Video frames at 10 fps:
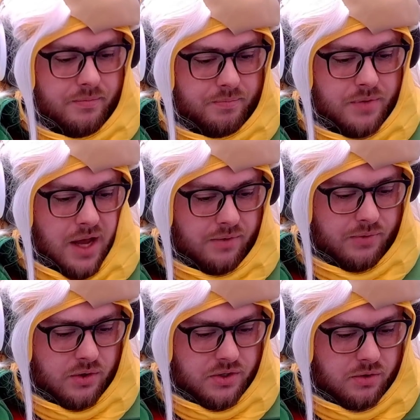Yeah,
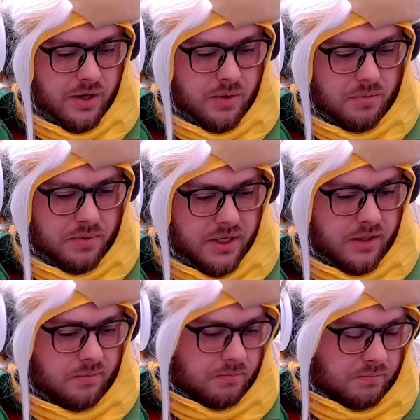first degree would be
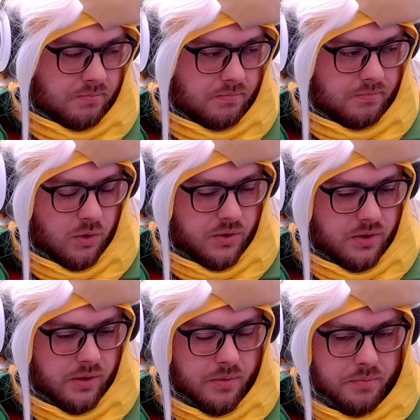
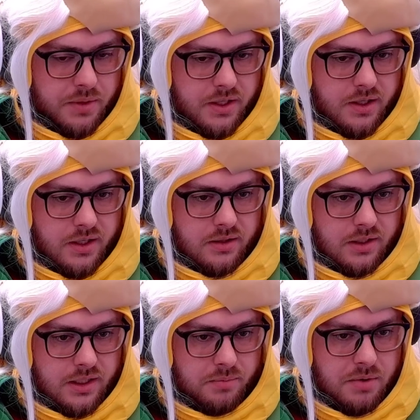premeditation,
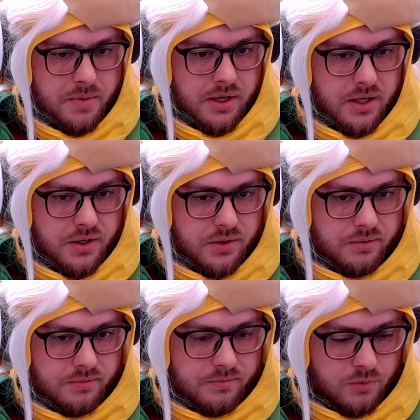
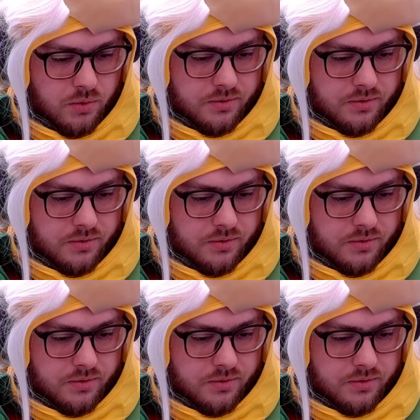of course.